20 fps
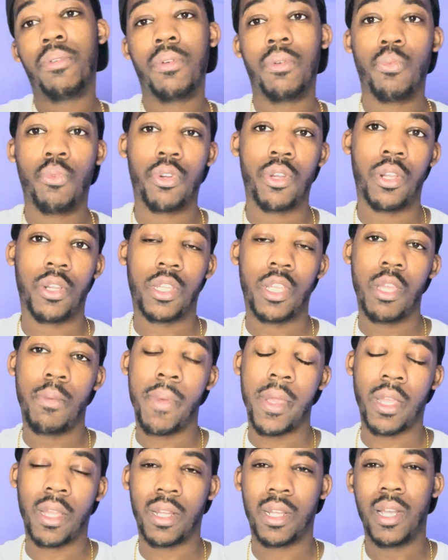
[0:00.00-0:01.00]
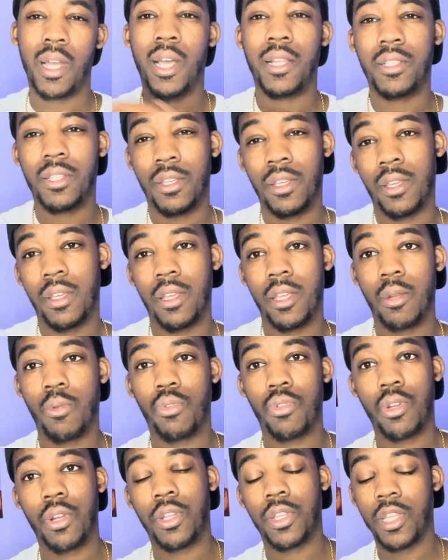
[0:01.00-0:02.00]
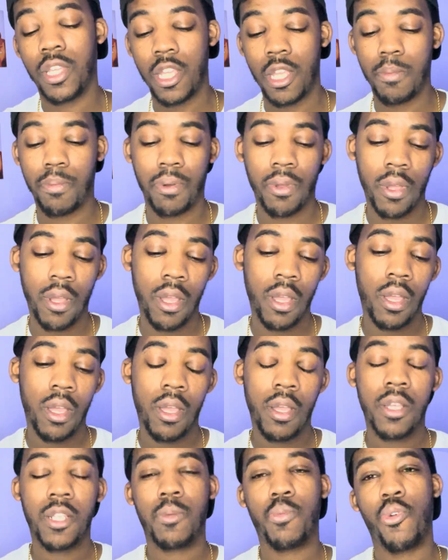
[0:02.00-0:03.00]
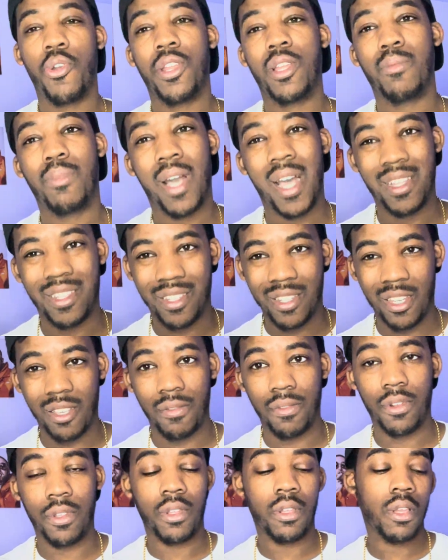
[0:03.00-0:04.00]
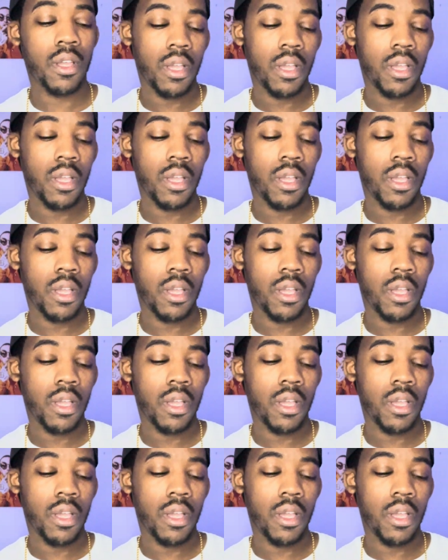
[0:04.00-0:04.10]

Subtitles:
We're going to keep making content, and we're going to keep spreading positivity.